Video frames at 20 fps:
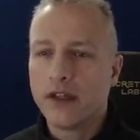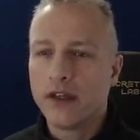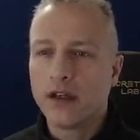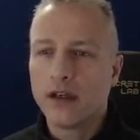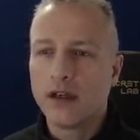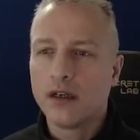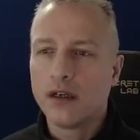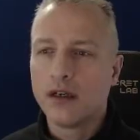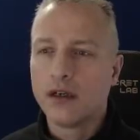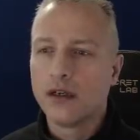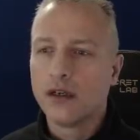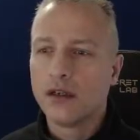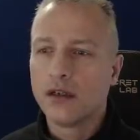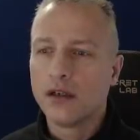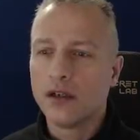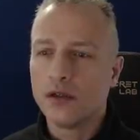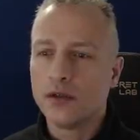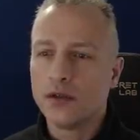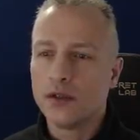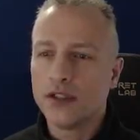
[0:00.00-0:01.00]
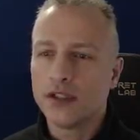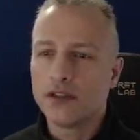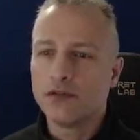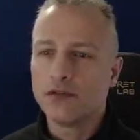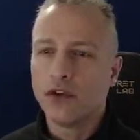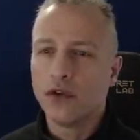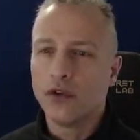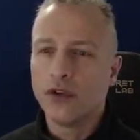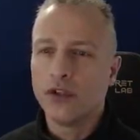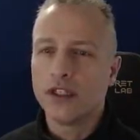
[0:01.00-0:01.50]
Or if we just
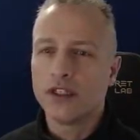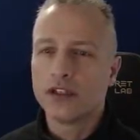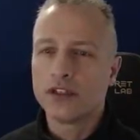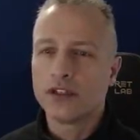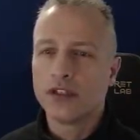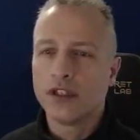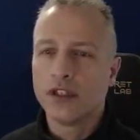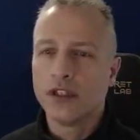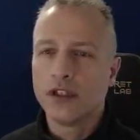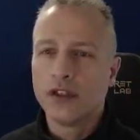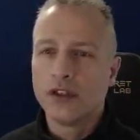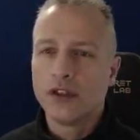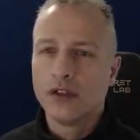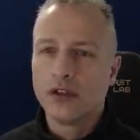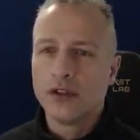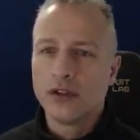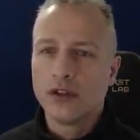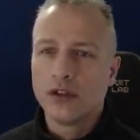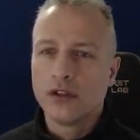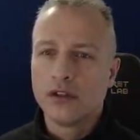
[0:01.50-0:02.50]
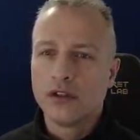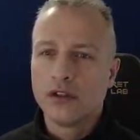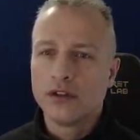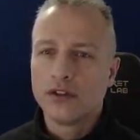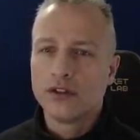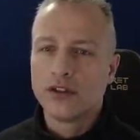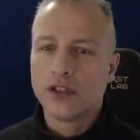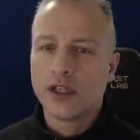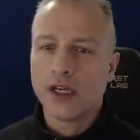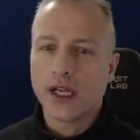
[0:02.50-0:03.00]
follow this
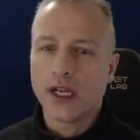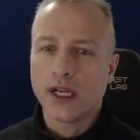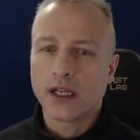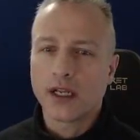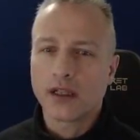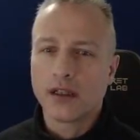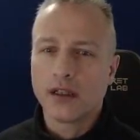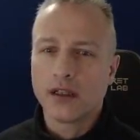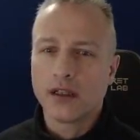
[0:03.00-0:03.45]
track?